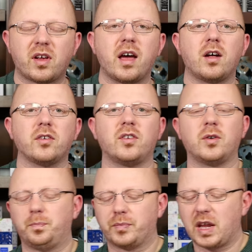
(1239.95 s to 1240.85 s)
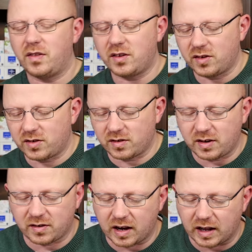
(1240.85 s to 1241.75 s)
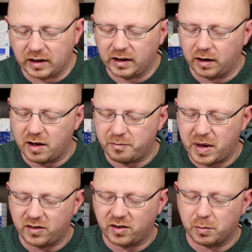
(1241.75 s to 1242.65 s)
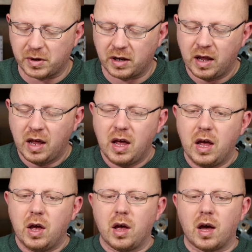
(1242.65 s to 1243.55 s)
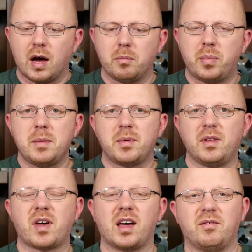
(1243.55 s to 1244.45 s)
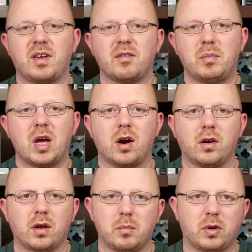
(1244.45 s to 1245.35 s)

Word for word: I also, and this is, this is getting a little off base here, but um, people have kind of given me a hard time.